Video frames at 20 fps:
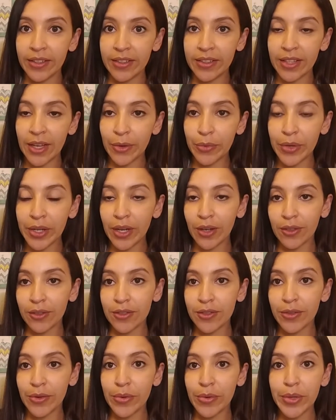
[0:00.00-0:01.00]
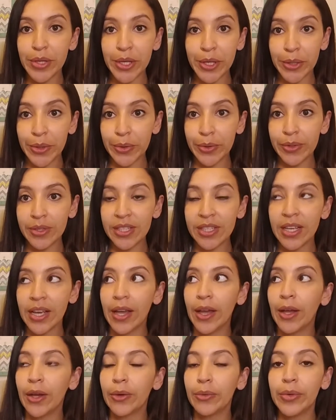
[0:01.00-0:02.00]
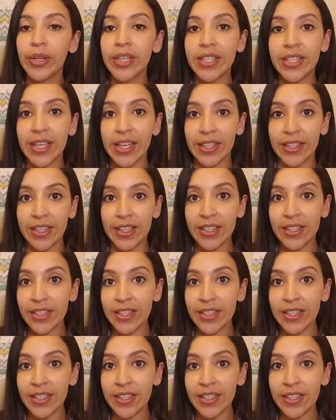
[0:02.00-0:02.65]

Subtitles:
that we also use. We take this